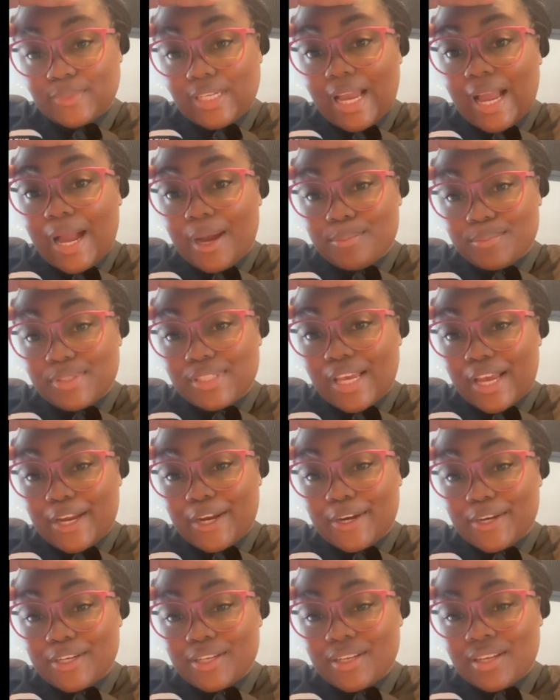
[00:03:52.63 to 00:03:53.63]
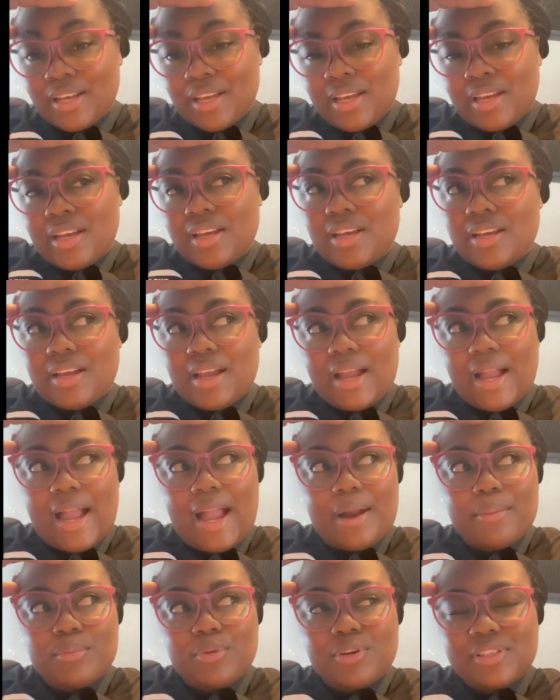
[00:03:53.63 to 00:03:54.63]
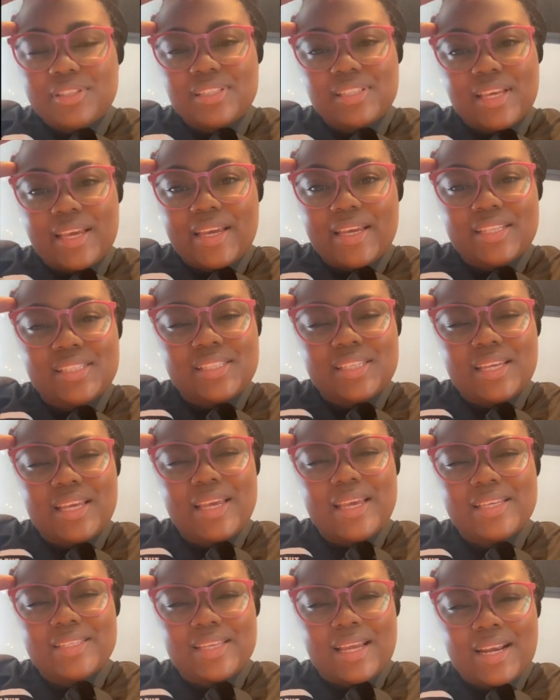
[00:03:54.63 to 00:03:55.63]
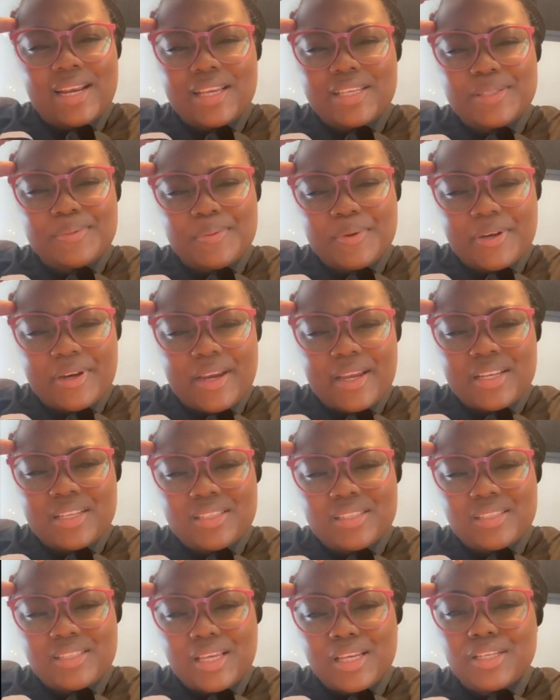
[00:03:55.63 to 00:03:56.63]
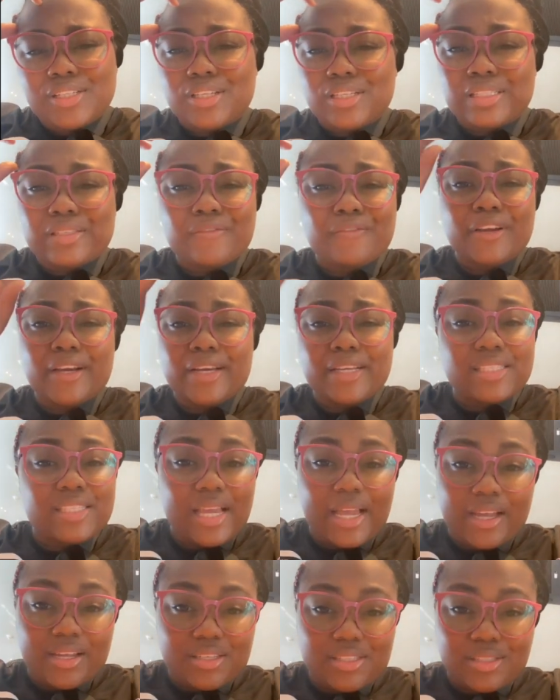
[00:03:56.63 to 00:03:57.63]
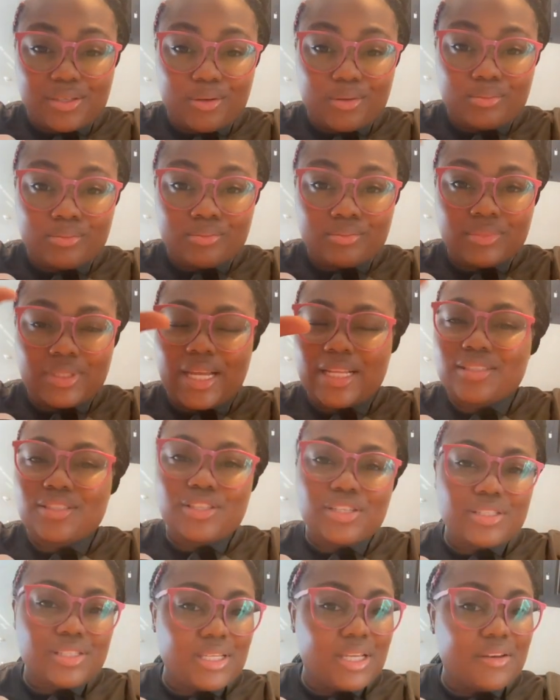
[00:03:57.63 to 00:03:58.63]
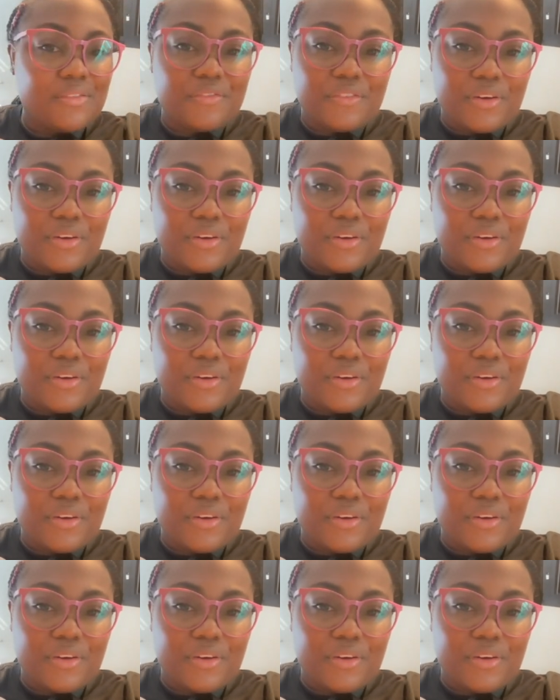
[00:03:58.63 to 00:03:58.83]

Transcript: I'm tired. I must say, it's an experience. It's just very tiresome. That's just it.